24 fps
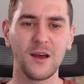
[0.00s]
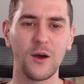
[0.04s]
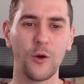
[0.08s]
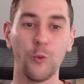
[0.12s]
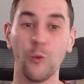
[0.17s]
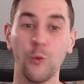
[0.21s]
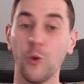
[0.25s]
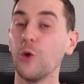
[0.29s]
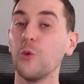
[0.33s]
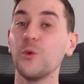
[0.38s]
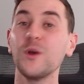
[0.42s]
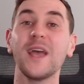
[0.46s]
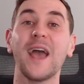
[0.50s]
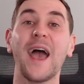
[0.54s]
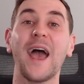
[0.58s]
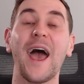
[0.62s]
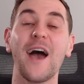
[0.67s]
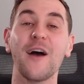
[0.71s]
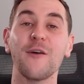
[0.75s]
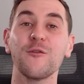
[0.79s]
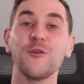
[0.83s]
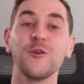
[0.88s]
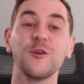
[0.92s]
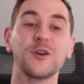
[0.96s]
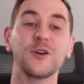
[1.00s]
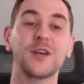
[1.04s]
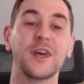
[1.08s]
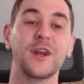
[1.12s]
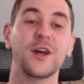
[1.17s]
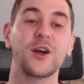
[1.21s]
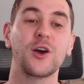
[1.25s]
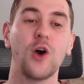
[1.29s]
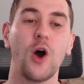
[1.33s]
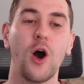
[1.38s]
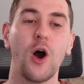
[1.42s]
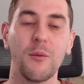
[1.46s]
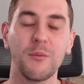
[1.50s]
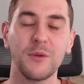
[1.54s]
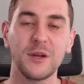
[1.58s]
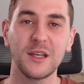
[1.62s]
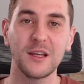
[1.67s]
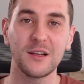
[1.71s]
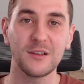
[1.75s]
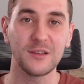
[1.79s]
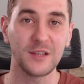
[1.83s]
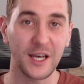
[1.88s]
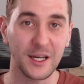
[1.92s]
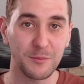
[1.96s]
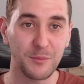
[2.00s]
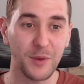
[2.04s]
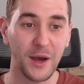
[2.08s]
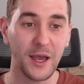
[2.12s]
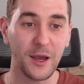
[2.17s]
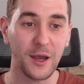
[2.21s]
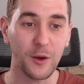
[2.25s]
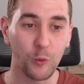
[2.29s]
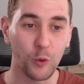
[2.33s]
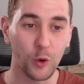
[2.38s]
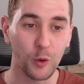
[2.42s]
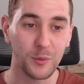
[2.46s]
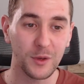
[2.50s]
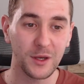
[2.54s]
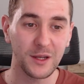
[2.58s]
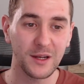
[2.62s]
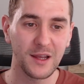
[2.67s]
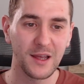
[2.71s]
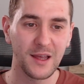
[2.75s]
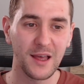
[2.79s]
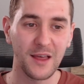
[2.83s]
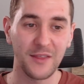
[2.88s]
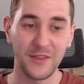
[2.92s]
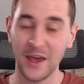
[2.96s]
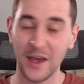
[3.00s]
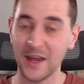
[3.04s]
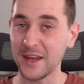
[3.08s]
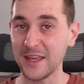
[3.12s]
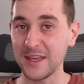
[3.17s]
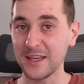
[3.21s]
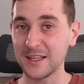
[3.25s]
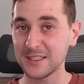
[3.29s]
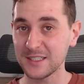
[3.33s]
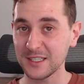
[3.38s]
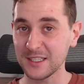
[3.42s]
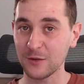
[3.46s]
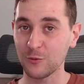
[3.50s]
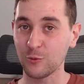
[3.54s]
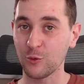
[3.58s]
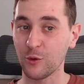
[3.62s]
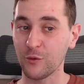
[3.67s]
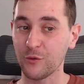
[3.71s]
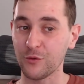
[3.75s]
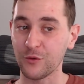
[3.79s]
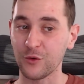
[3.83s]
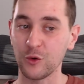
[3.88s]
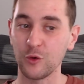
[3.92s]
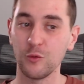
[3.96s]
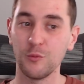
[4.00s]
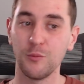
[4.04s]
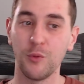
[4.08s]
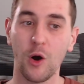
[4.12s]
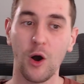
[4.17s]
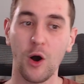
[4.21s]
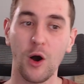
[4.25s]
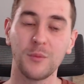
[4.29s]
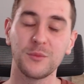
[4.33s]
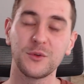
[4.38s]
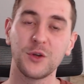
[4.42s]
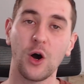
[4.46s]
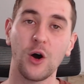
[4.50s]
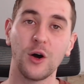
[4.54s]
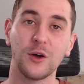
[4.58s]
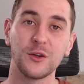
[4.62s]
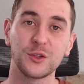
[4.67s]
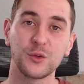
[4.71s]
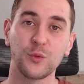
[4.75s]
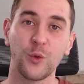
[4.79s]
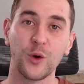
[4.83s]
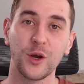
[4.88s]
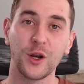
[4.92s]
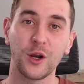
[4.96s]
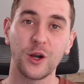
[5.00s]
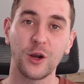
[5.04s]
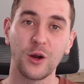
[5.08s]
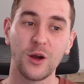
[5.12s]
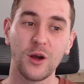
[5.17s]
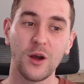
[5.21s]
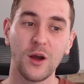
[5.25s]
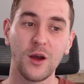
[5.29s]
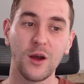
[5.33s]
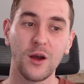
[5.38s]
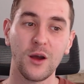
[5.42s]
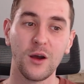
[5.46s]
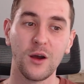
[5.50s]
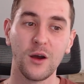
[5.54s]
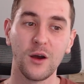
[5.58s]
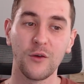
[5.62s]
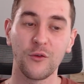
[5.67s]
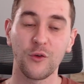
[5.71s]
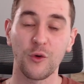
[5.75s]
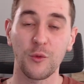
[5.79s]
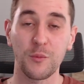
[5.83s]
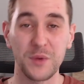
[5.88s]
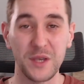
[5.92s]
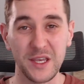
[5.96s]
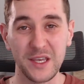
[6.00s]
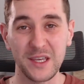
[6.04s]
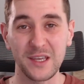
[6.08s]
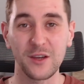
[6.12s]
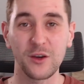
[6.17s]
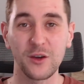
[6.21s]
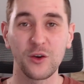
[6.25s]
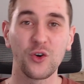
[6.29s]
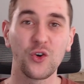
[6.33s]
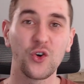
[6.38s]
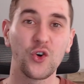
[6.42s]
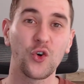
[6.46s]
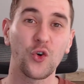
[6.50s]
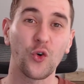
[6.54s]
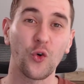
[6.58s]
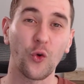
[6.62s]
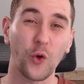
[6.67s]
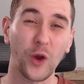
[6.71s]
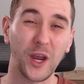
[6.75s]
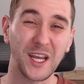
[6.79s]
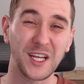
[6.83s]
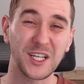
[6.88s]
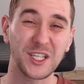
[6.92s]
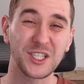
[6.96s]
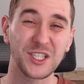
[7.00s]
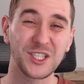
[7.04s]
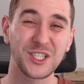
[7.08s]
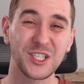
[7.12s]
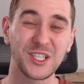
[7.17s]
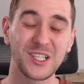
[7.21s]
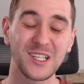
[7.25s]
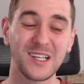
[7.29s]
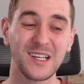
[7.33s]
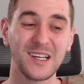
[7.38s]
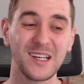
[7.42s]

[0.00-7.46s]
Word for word: Will we ever get a comedy led by a woman that isn't review bombed on Twitter for being cringe?